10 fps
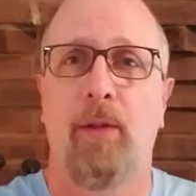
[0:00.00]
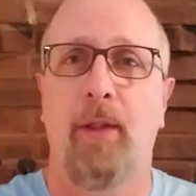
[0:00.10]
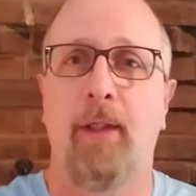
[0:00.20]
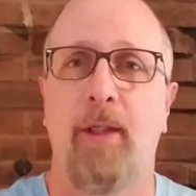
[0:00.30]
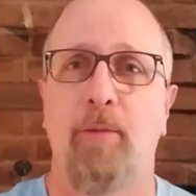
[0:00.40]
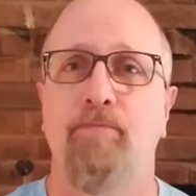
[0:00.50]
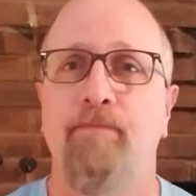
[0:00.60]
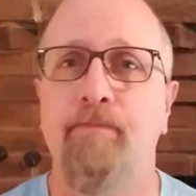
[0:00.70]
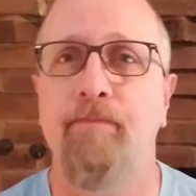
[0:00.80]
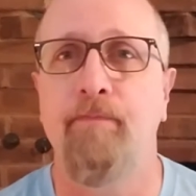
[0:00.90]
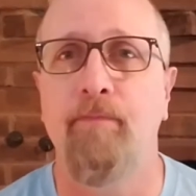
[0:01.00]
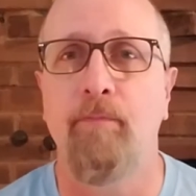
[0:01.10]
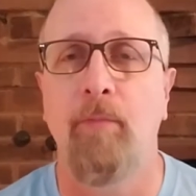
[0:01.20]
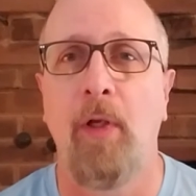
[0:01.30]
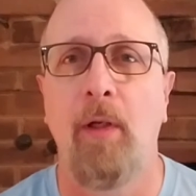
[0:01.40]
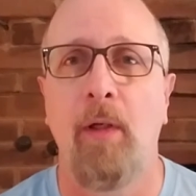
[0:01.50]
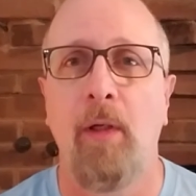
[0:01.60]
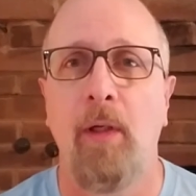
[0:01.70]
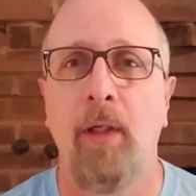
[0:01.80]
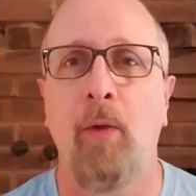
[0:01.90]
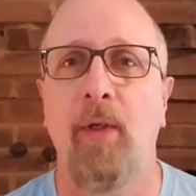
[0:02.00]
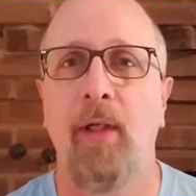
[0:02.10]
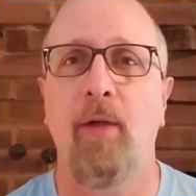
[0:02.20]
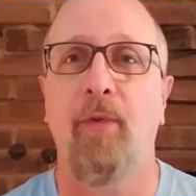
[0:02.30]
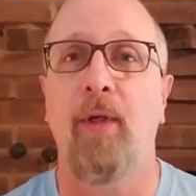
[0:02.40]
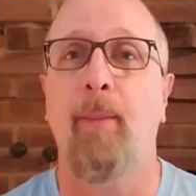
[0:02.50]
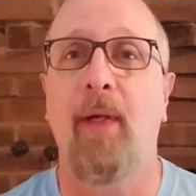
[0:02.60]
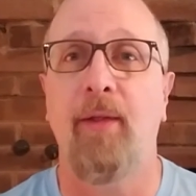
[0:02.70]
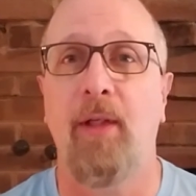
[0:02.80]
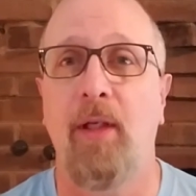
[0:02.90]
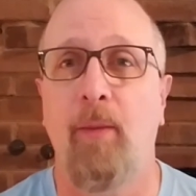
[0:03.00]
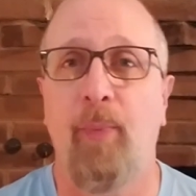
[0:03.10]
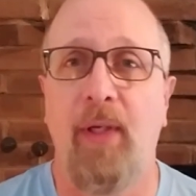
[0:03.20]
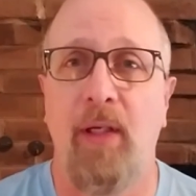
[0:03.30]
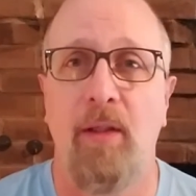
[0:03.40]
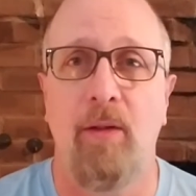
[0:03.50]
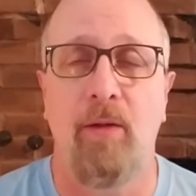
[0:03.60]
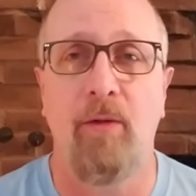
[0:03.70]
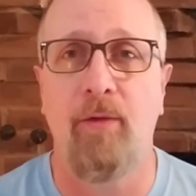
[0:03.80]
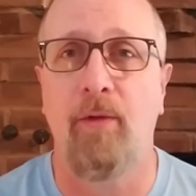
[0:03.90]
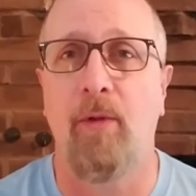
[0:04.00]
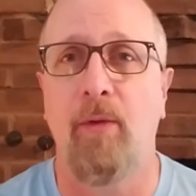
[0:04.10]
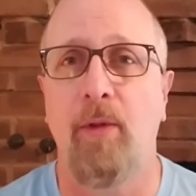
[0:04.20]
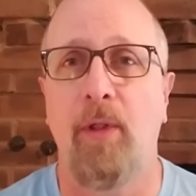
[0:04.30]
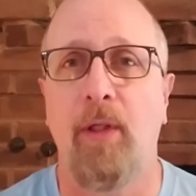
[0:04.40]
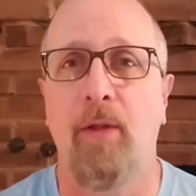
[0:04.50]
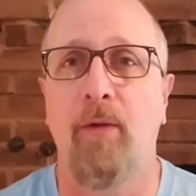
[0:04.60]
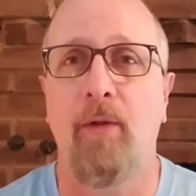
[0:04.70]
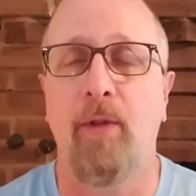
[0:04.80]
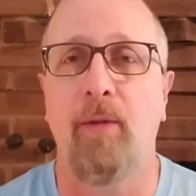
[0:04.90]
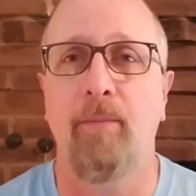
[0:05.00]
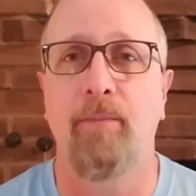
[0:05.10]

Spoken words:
I did a thing about the campaign slogan that